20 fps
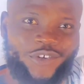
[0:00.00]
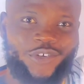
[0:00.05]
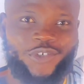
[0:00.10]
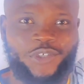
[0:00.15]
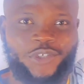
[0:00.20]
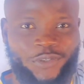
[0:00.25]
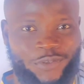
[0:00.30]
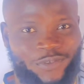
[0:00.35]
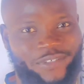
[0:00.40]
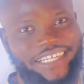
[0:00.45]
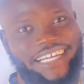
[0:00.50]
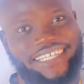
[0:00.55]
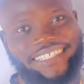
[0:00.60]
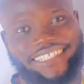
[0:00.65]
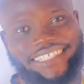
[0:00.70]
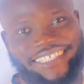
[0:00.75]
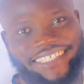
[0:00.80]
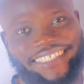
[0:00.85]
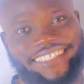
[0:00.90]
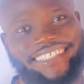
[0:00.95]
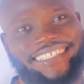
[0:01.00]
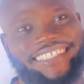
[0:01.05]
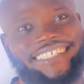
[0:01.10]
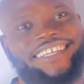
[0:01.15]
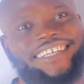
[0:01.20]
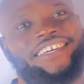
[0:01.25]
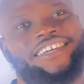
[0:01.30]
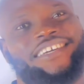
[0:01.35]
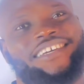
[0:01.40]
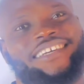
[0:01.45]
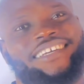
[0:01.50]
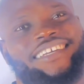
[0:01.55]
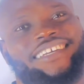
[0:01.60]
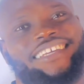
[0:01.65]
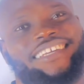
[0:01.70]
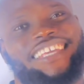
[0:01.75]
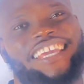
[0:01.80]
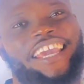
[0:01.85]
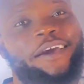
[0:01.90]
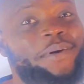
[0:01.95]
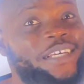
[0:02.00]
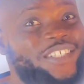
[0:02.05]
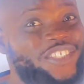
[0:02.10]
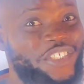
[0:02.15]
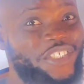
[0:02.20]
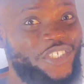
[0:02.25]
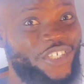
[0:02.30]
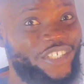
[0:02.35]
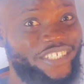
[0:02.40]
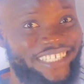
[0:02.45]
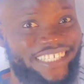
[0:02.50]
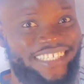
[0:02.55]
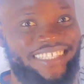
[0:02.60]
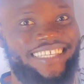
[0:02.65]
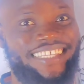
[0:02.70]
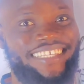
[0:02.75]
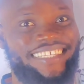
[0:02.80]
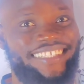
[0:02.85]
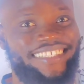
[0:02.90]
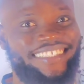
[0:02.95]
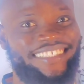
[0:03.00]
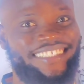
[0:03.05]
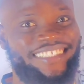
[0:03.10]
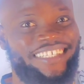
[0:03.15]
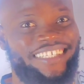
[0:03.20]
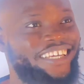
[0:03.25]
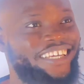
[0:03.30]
also looks at this. Chemistry studies this.